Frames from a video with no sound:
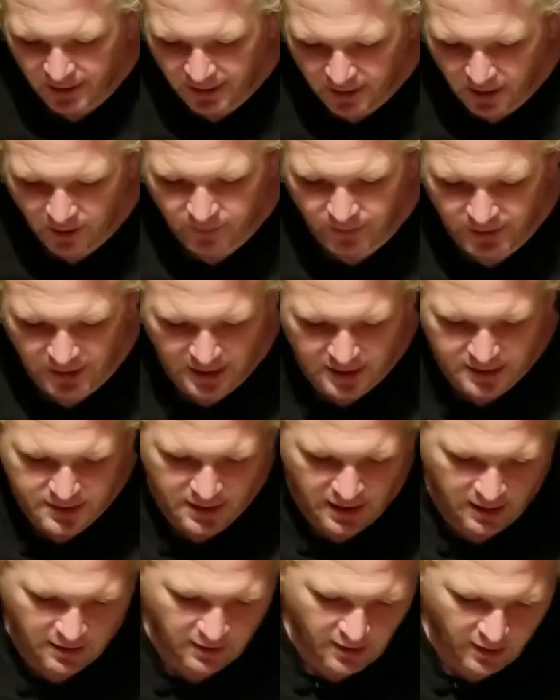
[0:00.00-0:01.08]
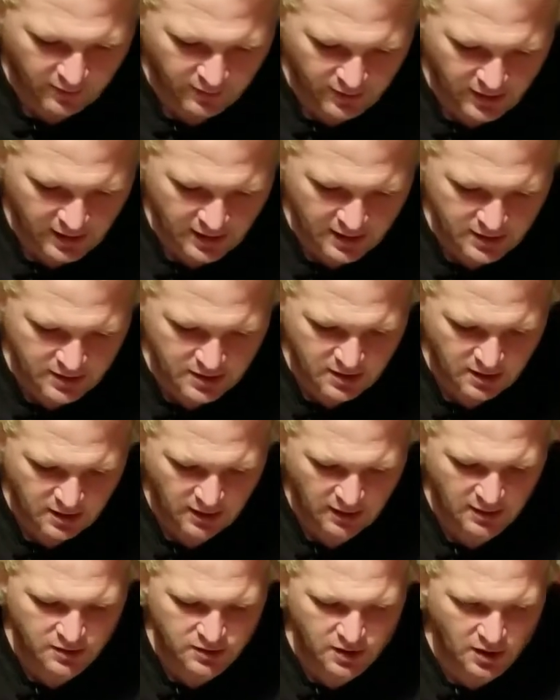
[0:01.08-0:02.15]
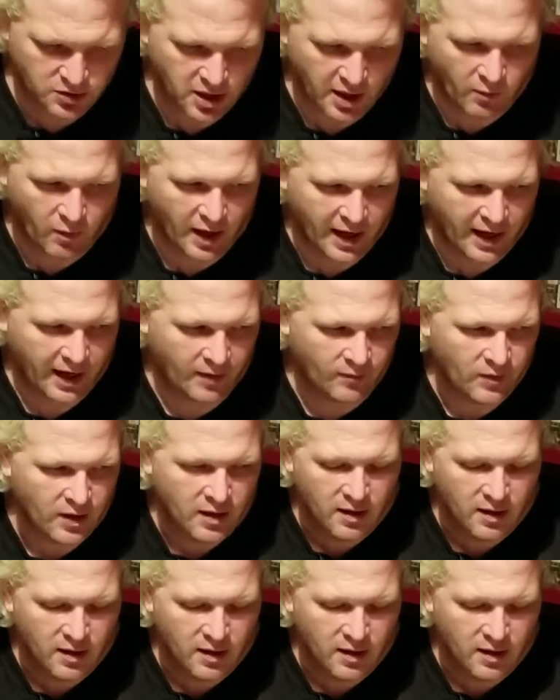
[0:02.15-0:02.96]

cover this and cover this in such a way